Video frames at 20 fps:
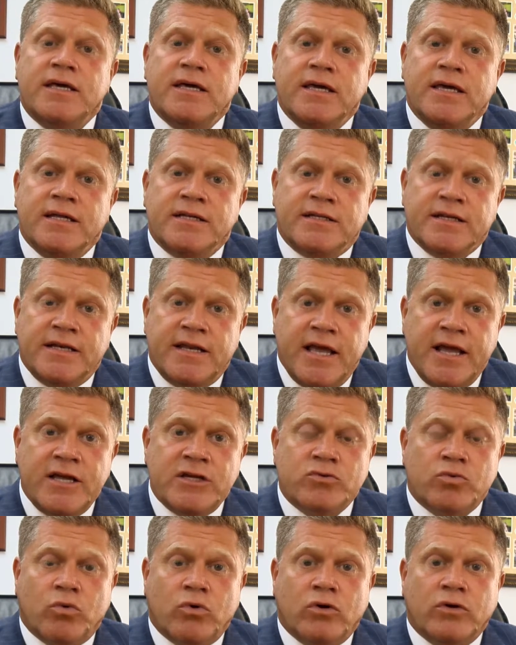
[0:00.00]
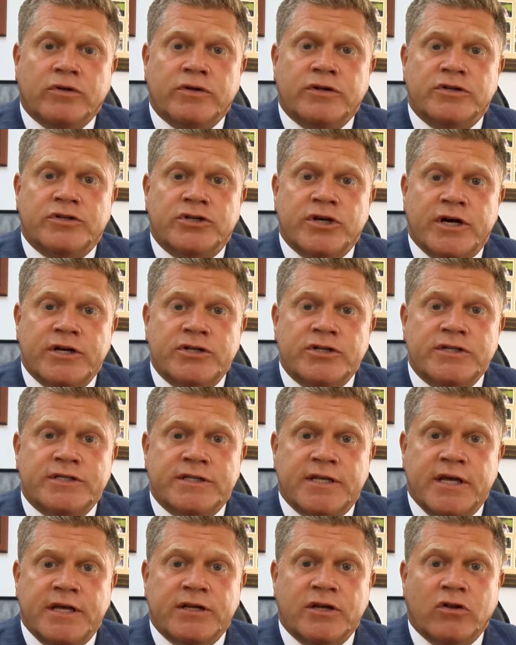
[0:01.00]
In today's world, the judges
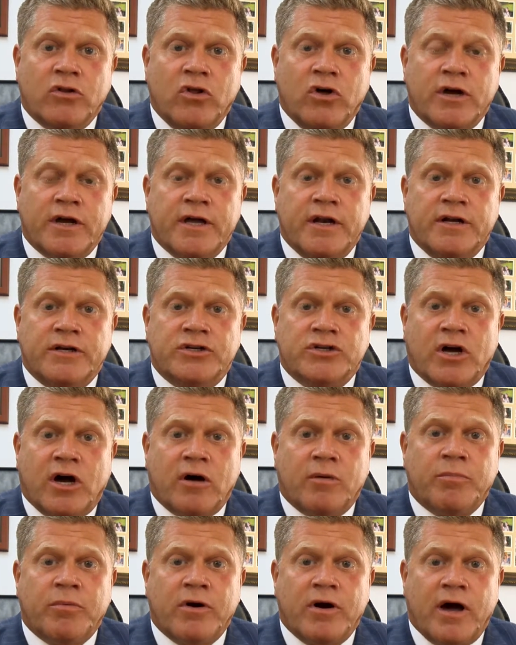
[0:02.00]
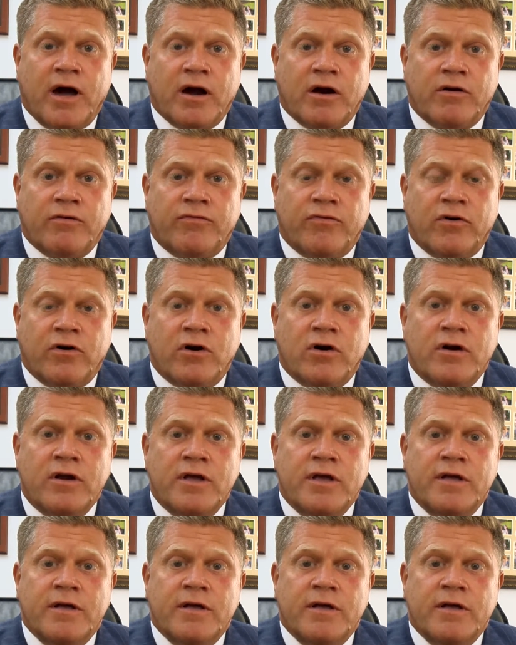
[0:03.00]
tend to look at a child pornographer